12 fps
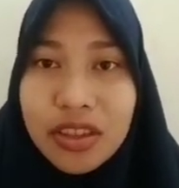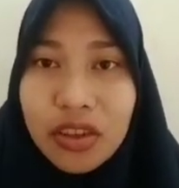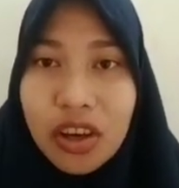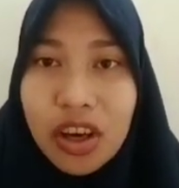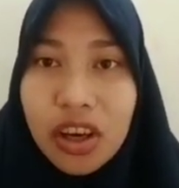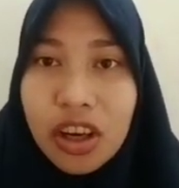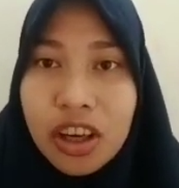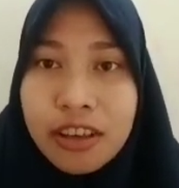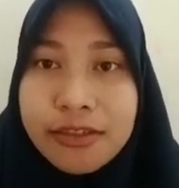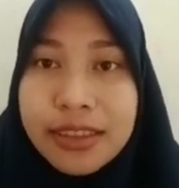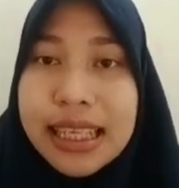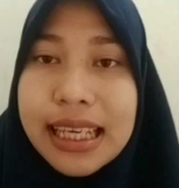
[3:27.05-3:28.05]
a score
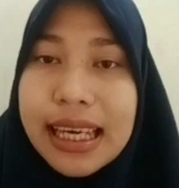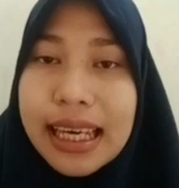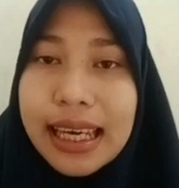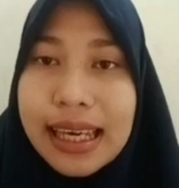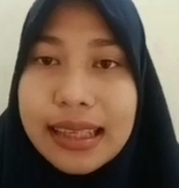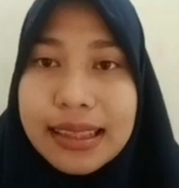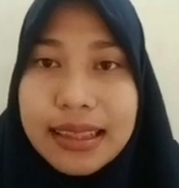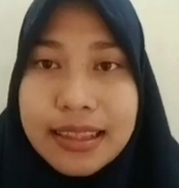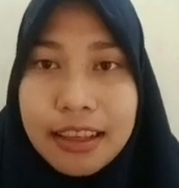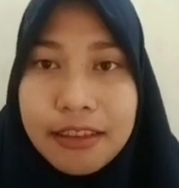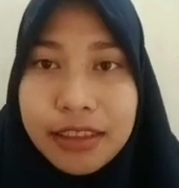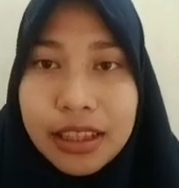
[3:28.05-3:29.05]
of
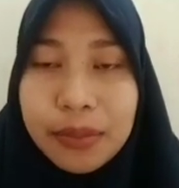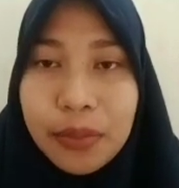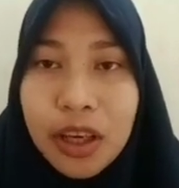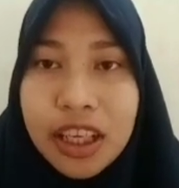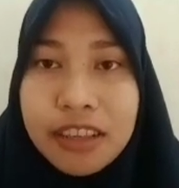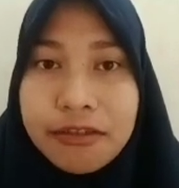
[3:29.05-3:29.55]
87.5%